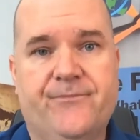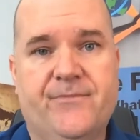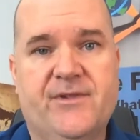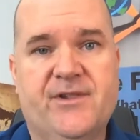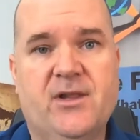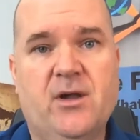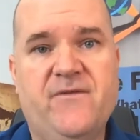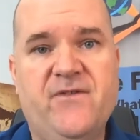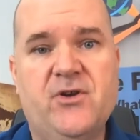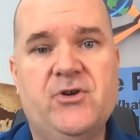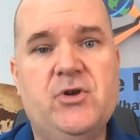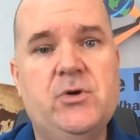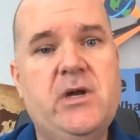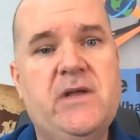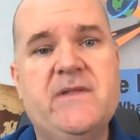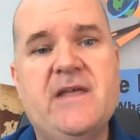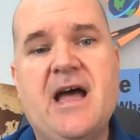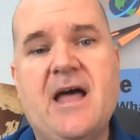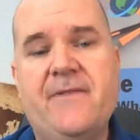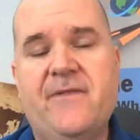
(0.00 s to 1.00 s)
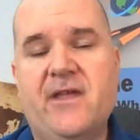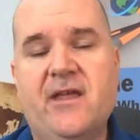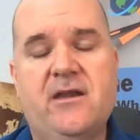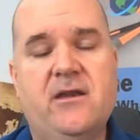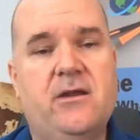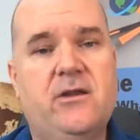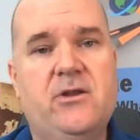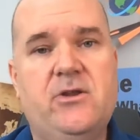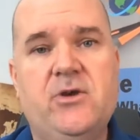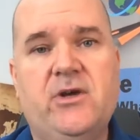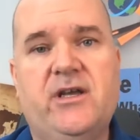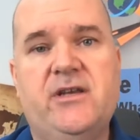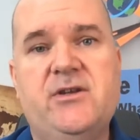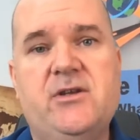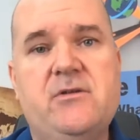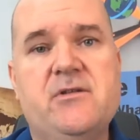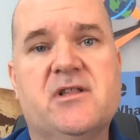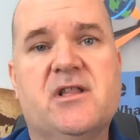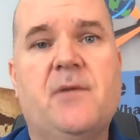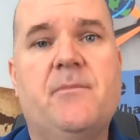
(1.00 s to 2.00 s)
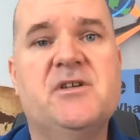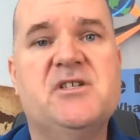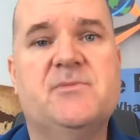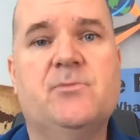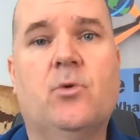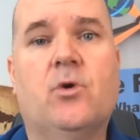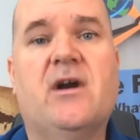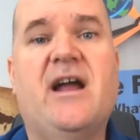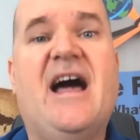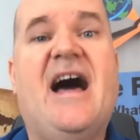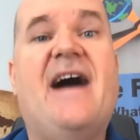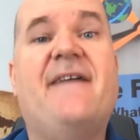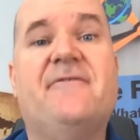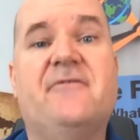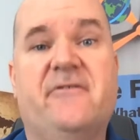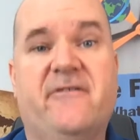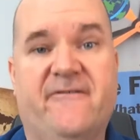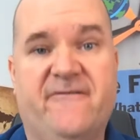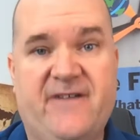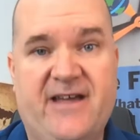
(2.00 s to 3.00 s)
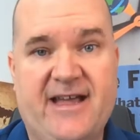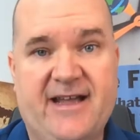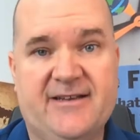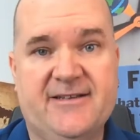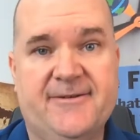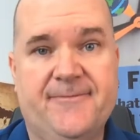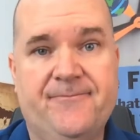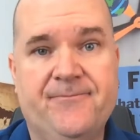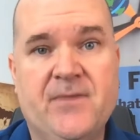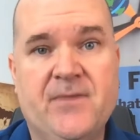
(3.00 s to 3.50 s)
So if you're doing that, then you can do so much more after the fact.